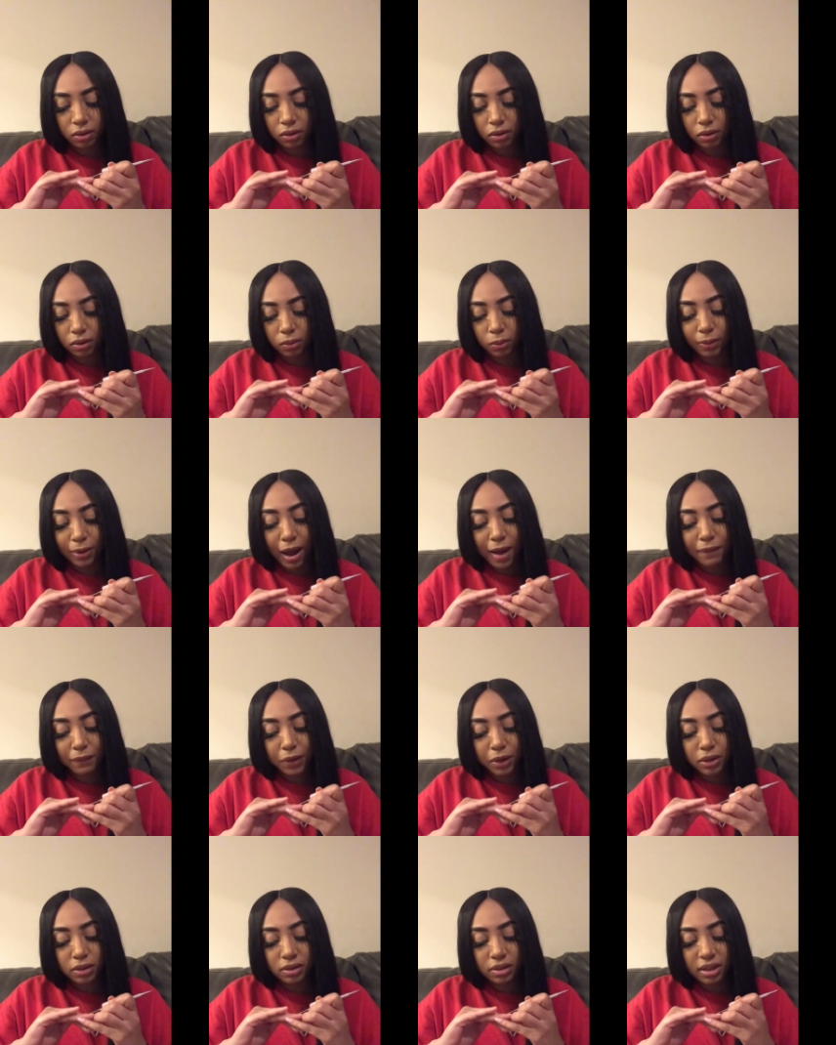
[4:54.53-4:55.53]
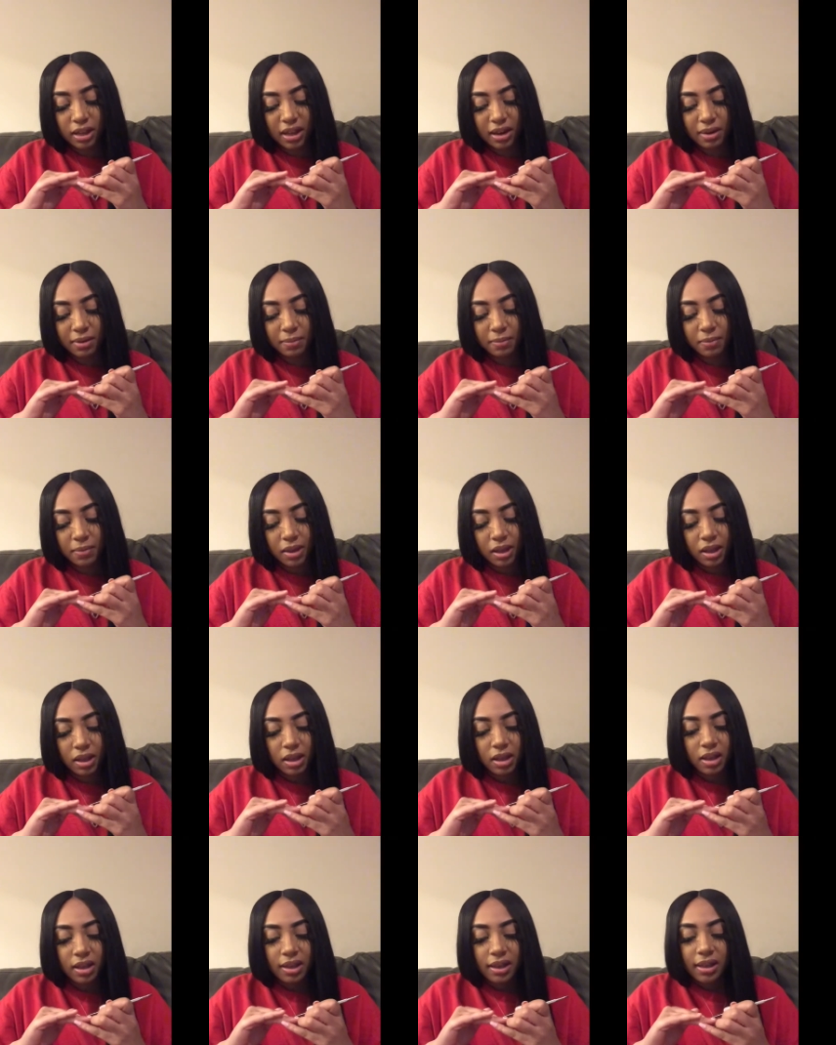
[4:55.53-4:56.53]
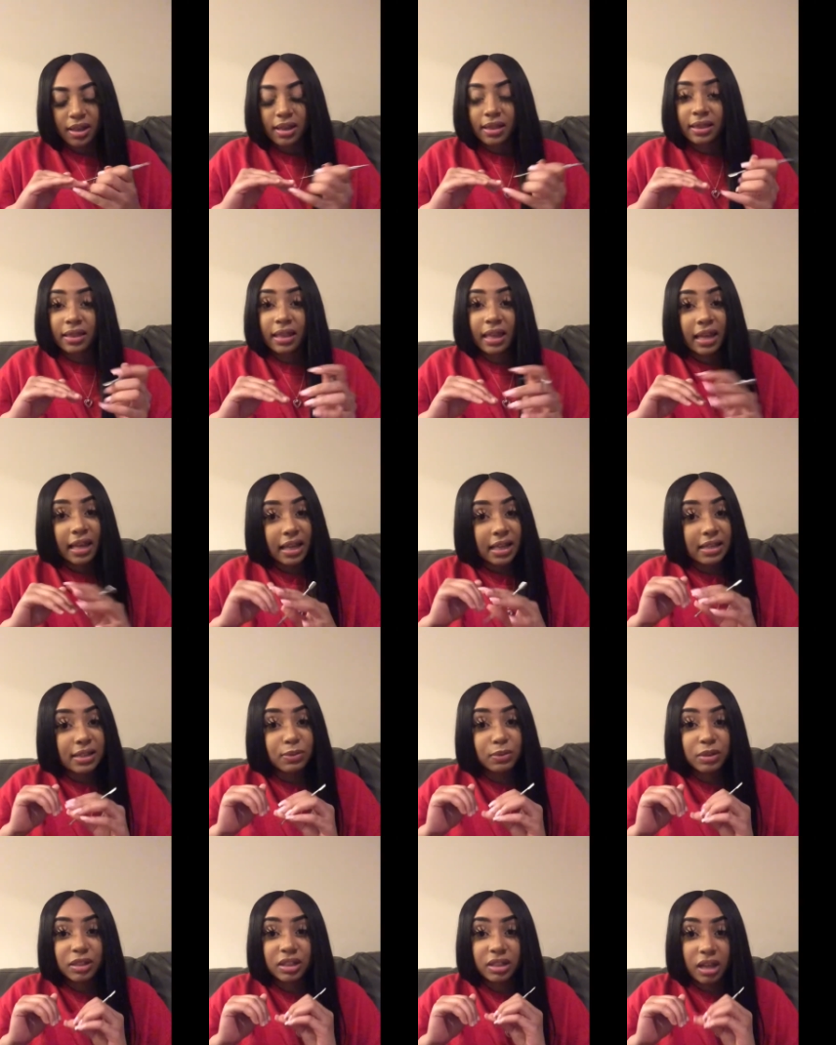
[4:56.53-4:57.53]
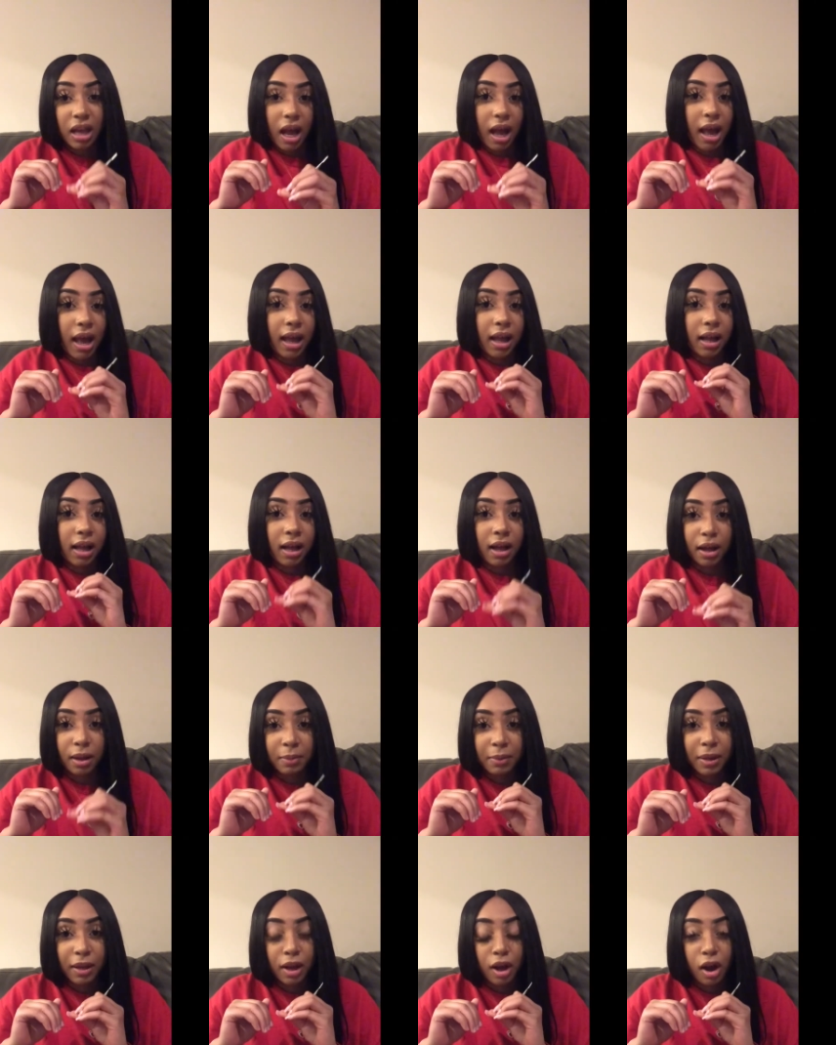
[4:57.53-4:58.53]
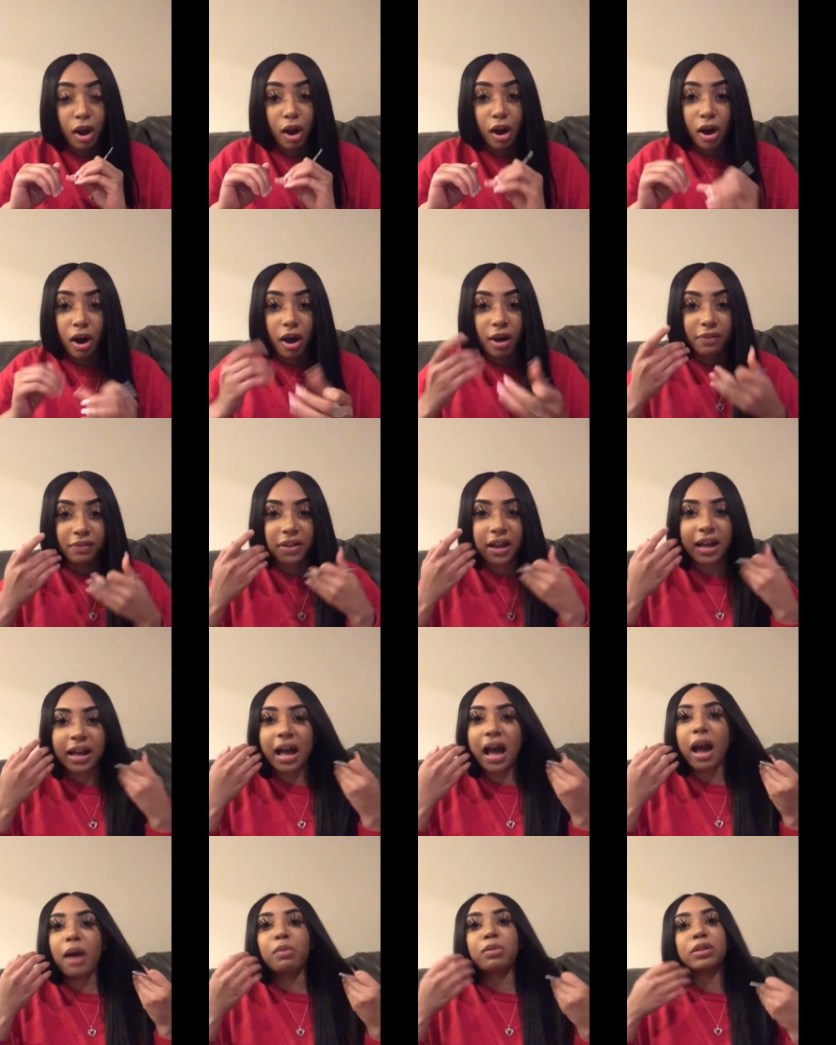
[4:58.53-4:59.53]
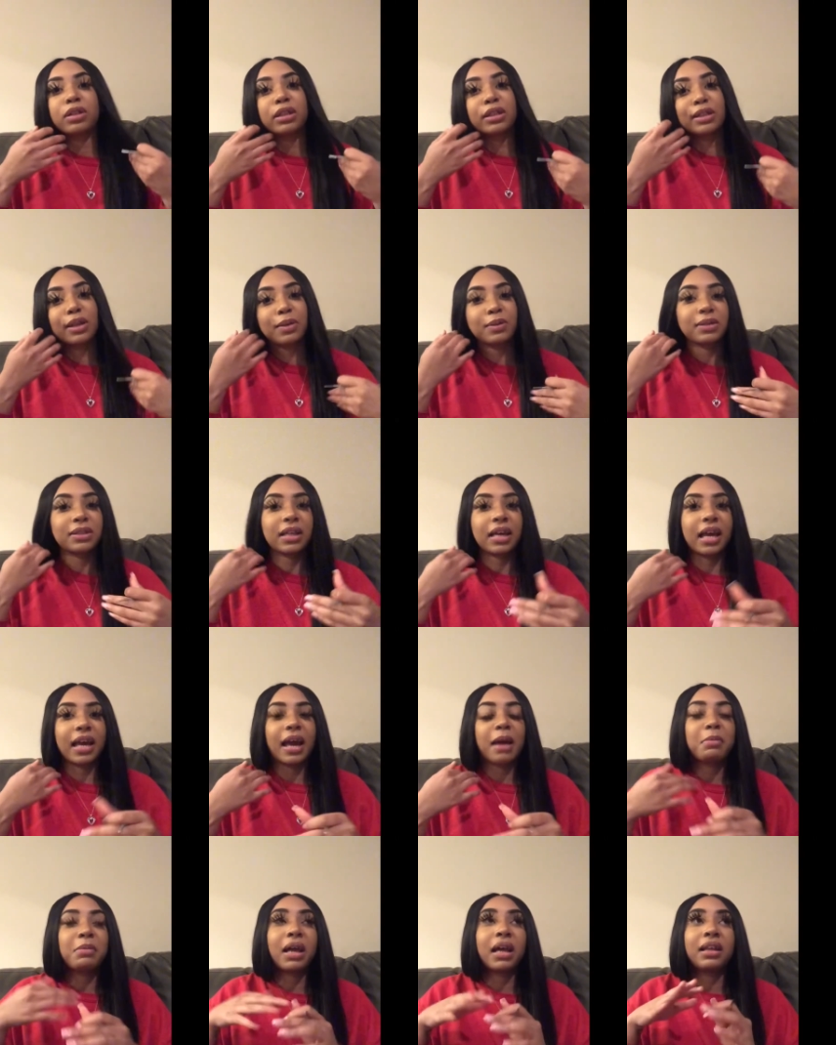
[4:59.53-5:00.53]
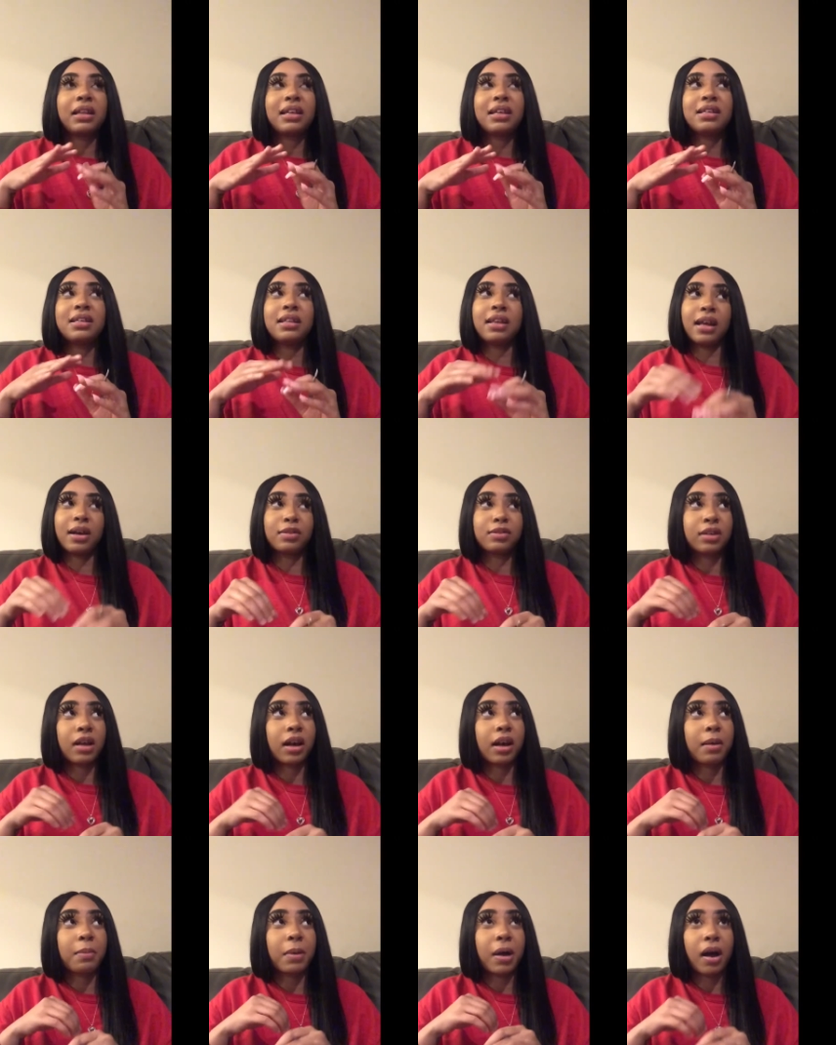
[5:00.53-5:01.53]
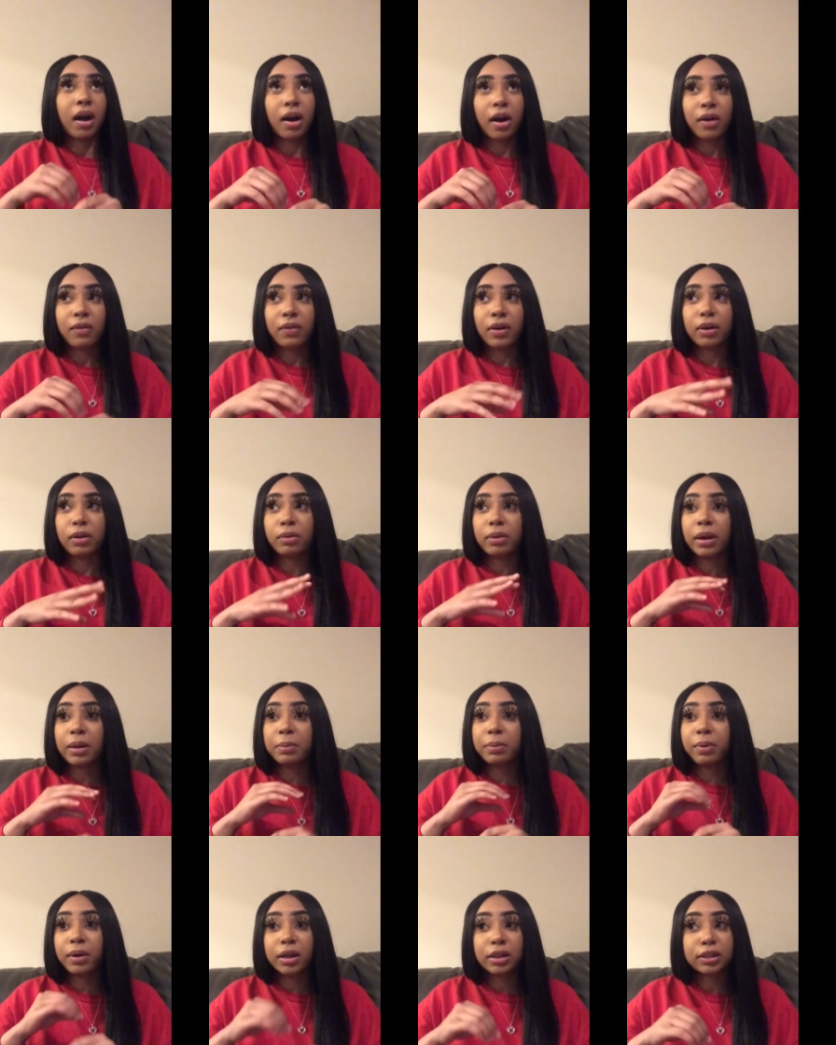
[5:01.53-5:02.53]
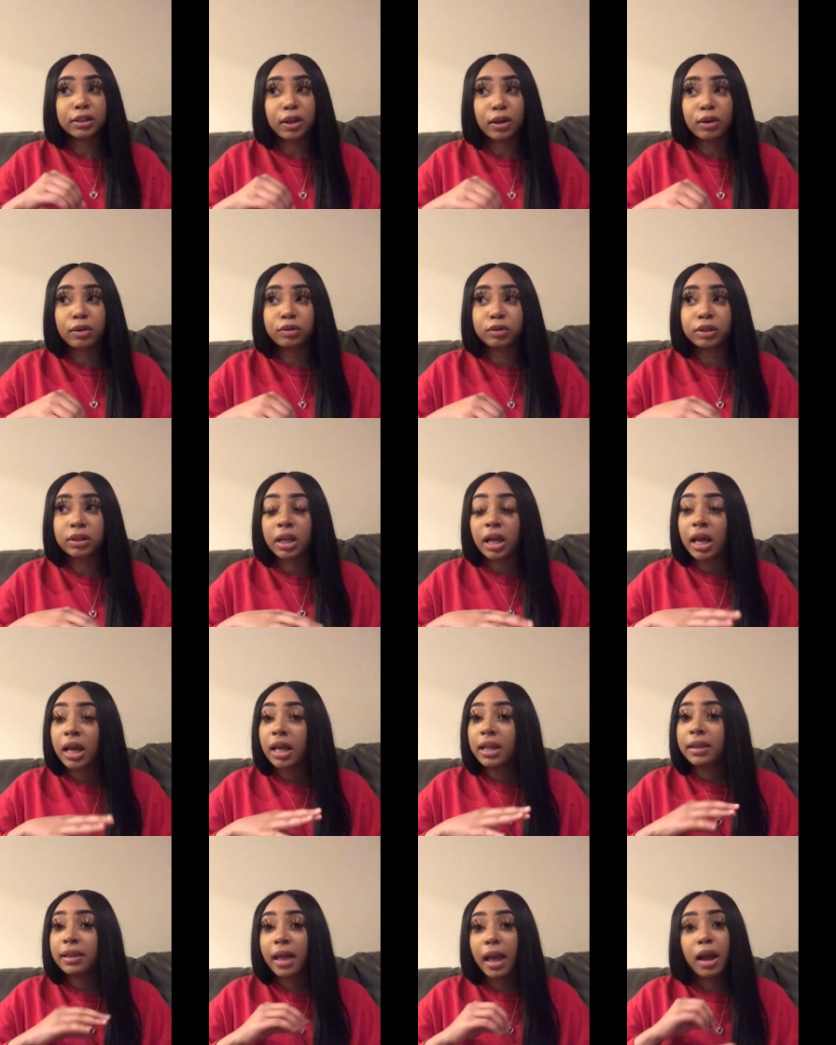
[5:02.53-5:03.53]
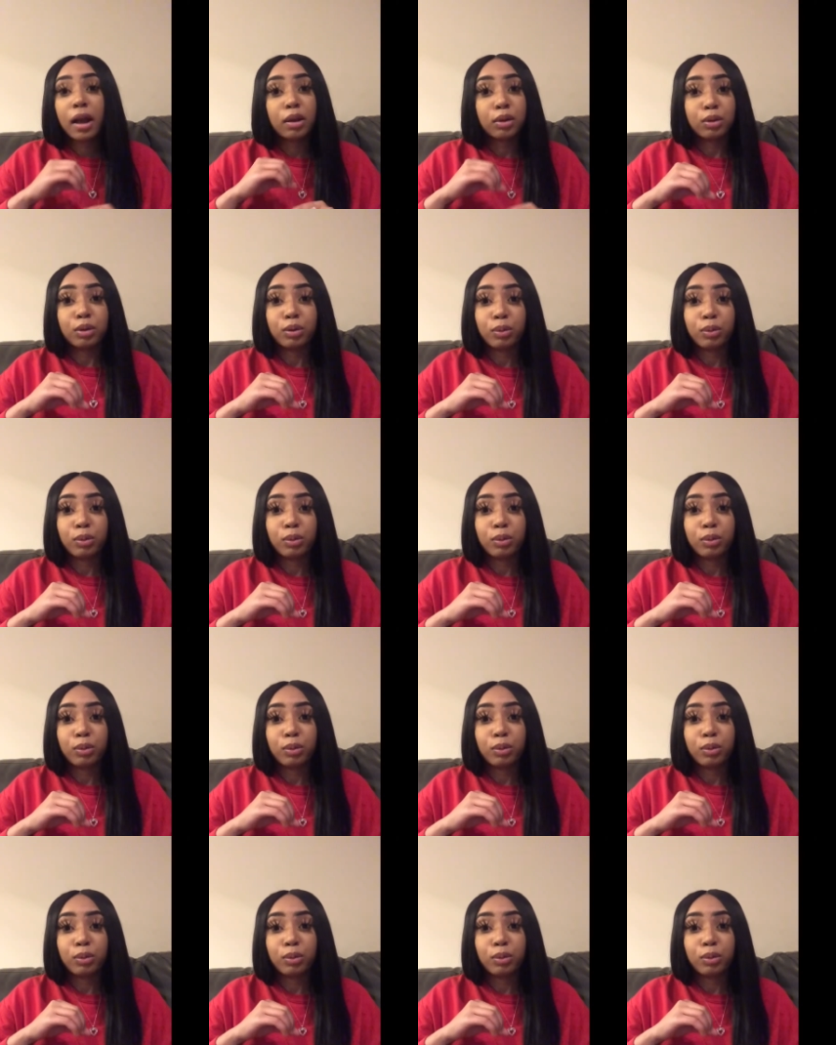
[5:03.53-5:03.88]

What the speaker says: when I first did them, these was not coming off. Like I was so scared. I'm like, these nails not coming off. I know they press-ons. That glue